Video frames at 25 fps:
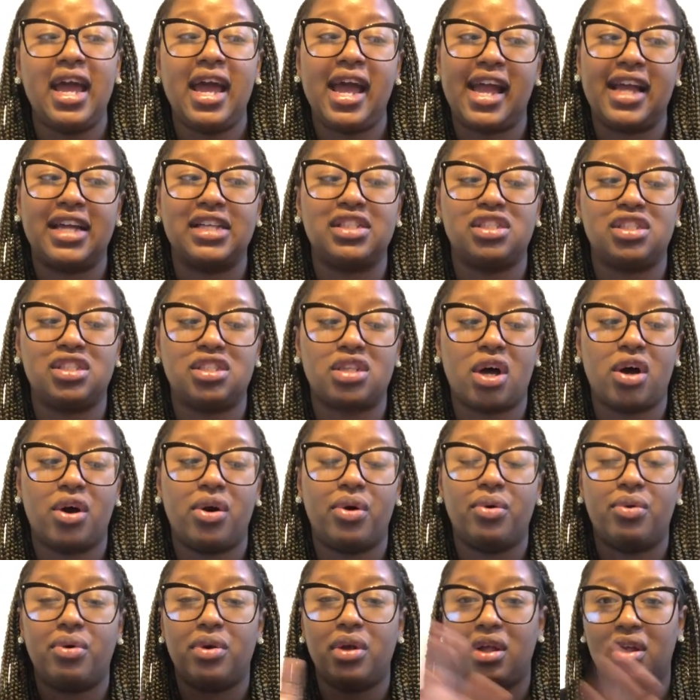And
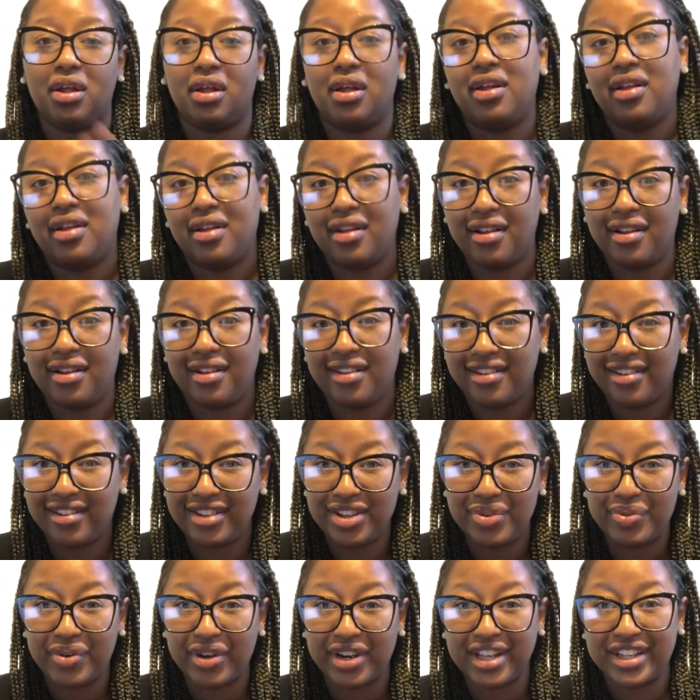so
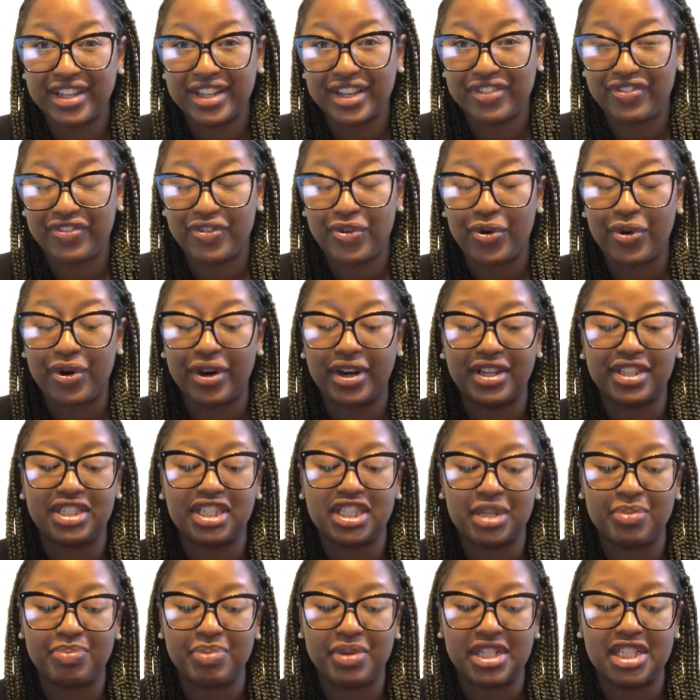you want to look for
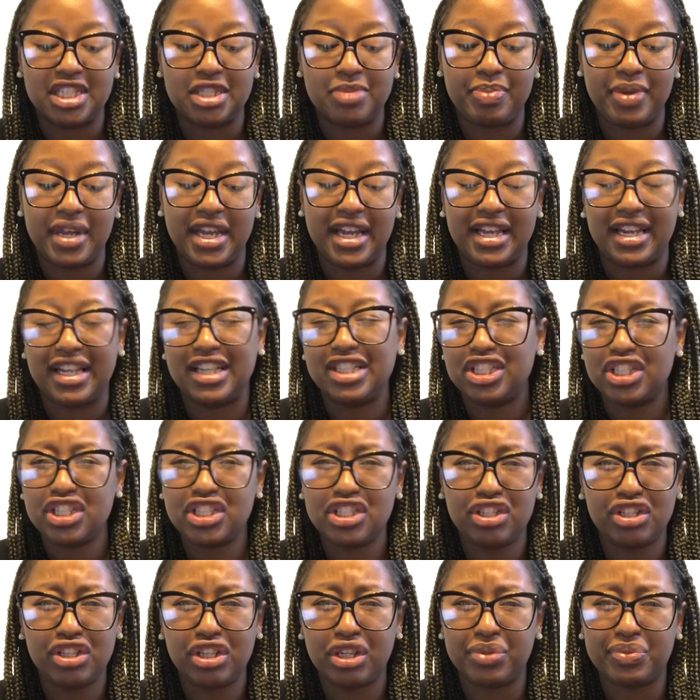shipping speed and
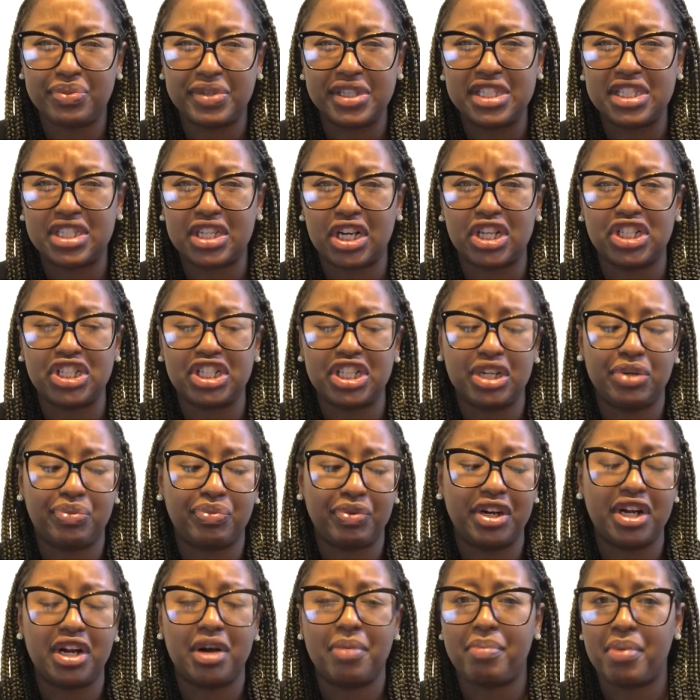just do your research and
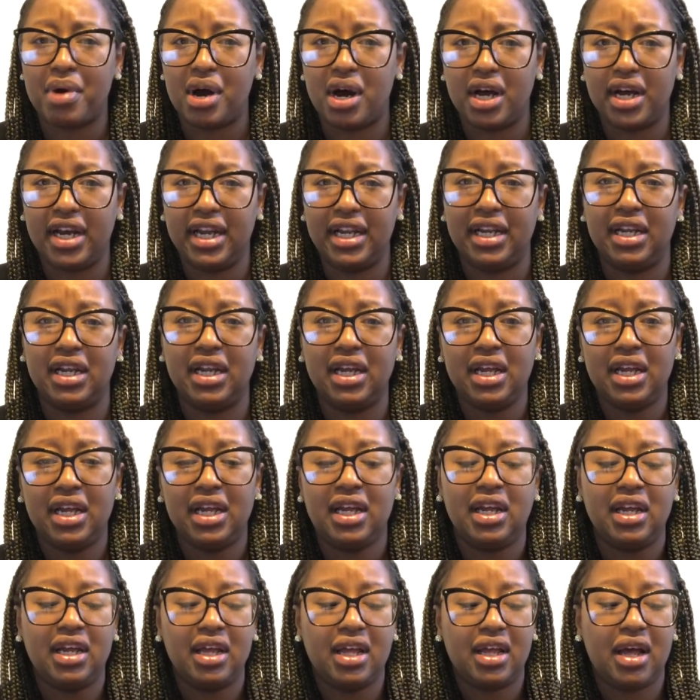read up on
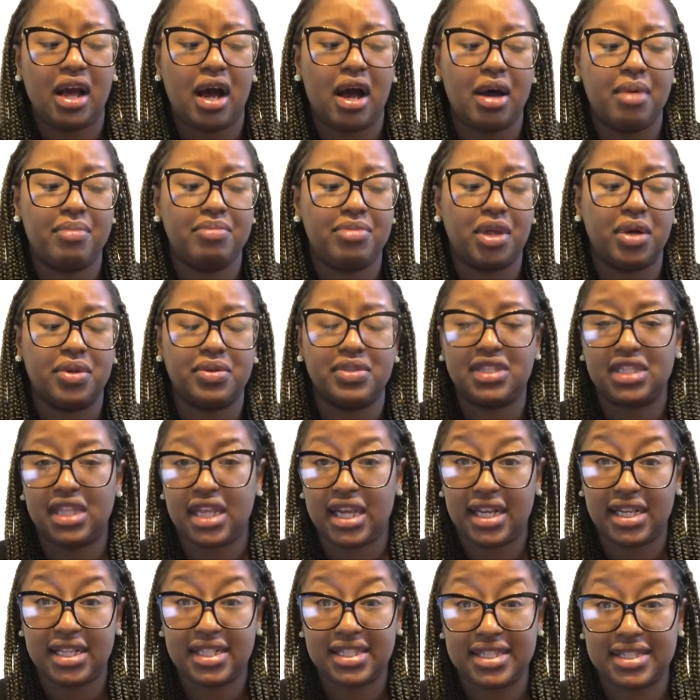um, those
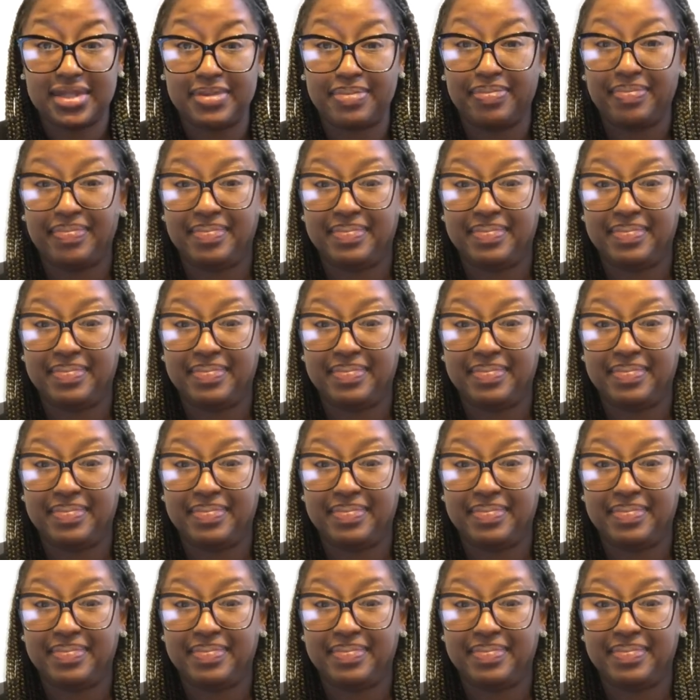things.